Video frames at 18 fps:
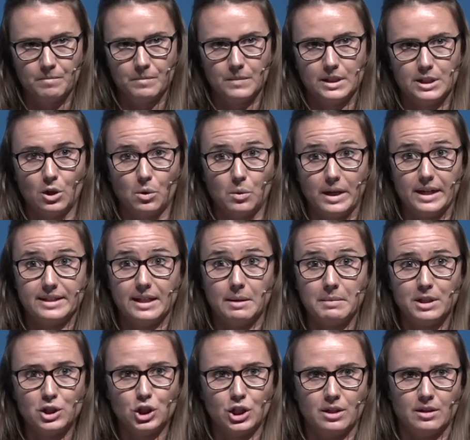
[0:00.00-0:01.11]
So as I
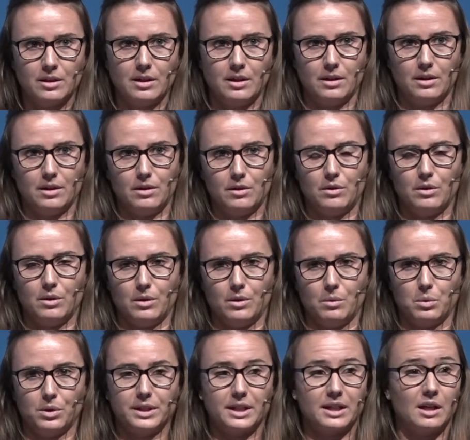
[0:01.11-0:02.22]
mentioned, the
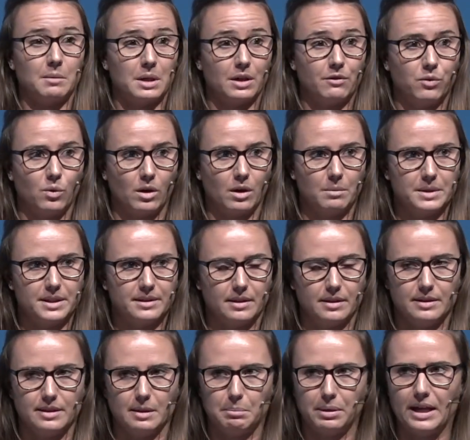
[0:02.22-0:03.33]
World Economic Forum
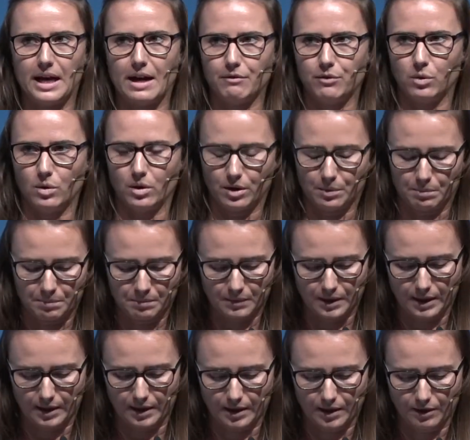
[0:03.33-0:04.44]
is a platform
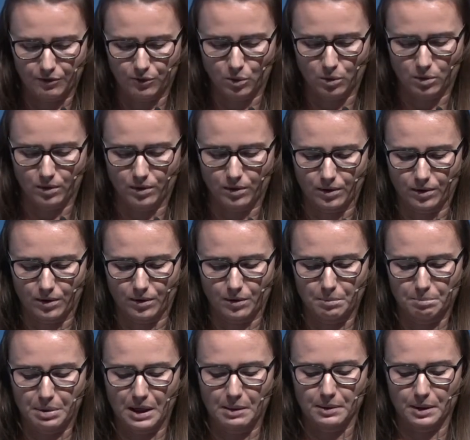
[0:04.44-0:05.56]
for
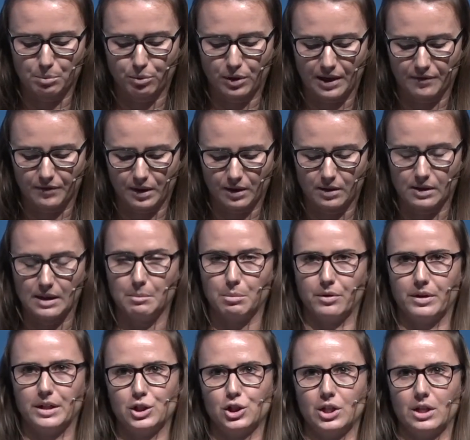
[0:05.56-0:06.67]
public-private
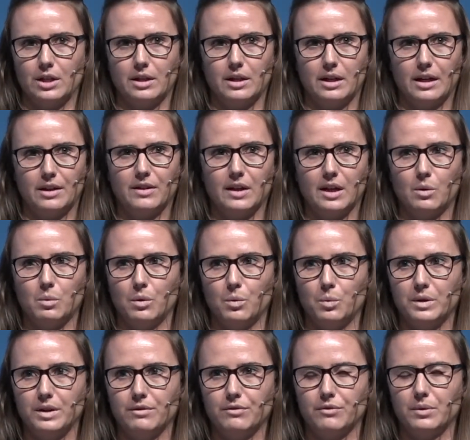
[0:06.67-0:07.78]
collaboration. And I think what
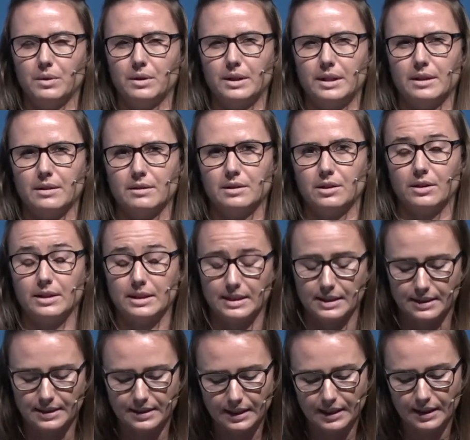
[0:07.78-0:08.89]
we've really started to
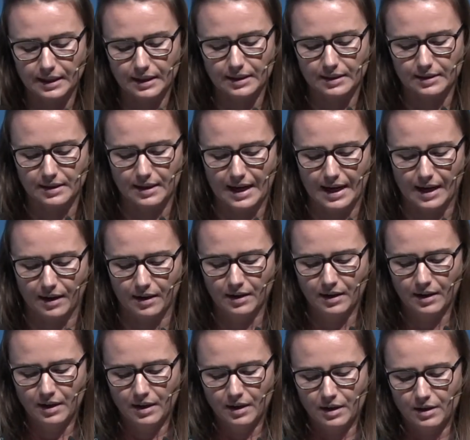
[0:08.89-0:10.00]
see is that
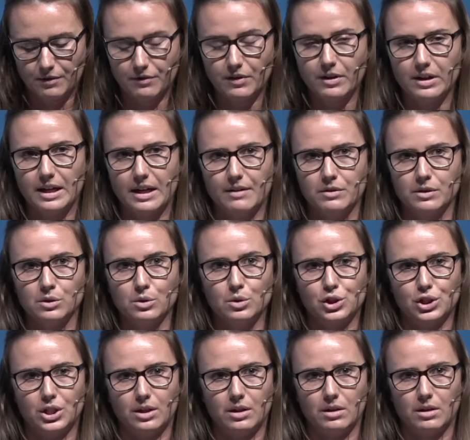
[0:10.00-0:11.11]
the very
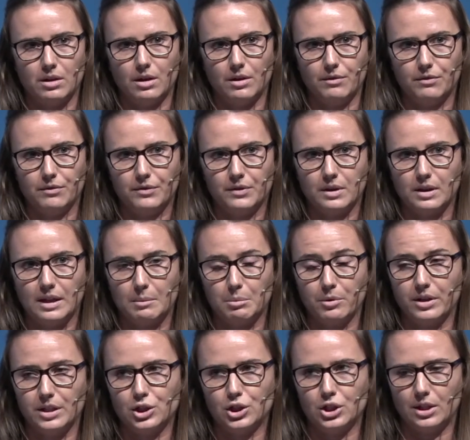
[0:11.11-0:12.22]
evolution of
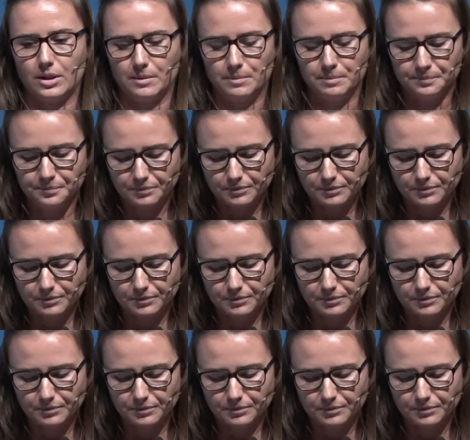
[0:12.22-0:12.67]
collaboration